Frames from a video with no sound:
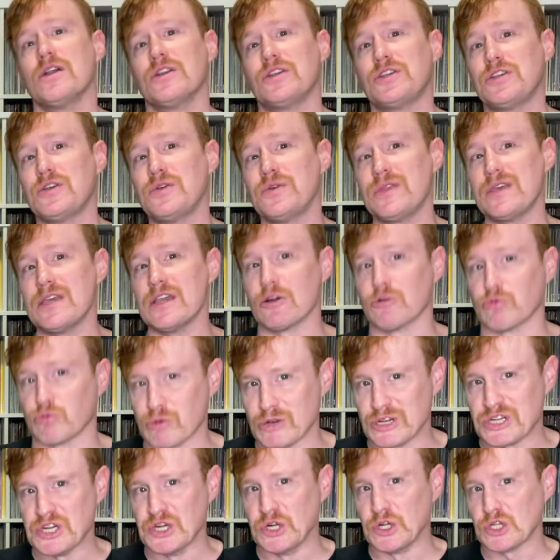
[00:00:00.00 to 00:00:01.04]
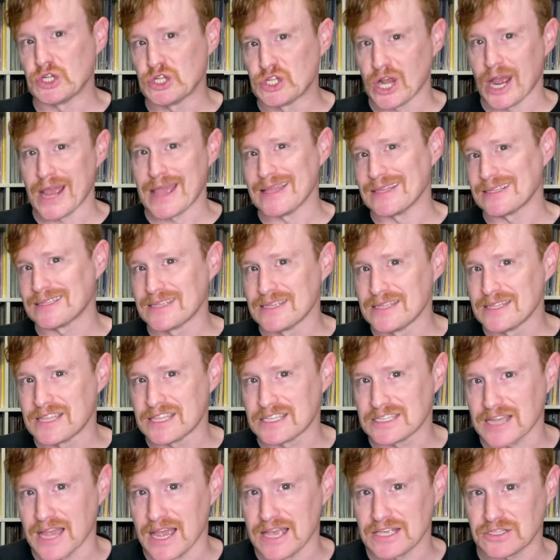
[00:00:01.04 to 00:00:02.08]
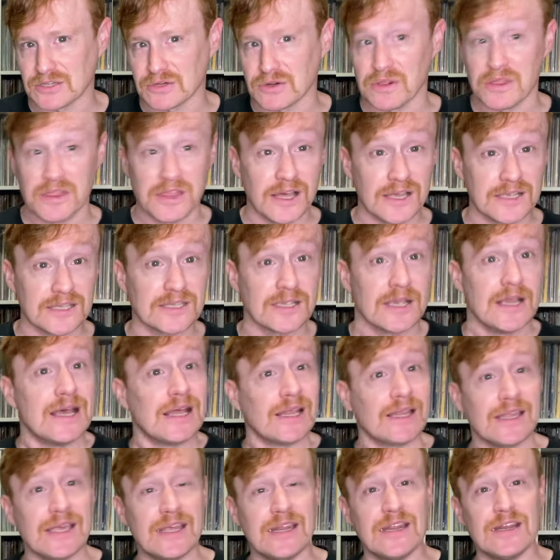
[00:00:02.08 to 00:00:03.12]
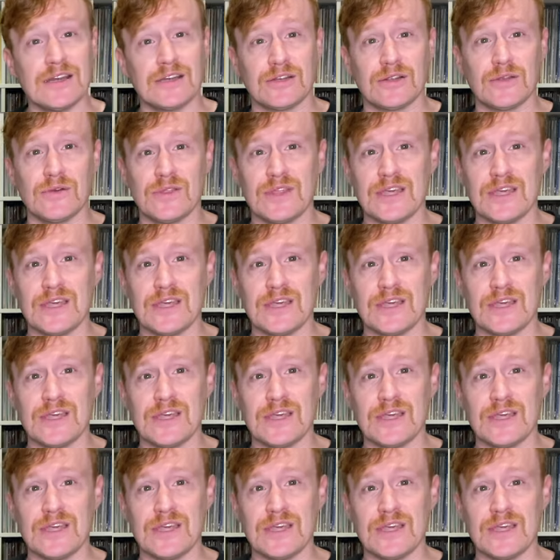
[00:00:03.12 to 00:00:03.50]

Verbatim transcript: to the original giant synthesizer, thus leading to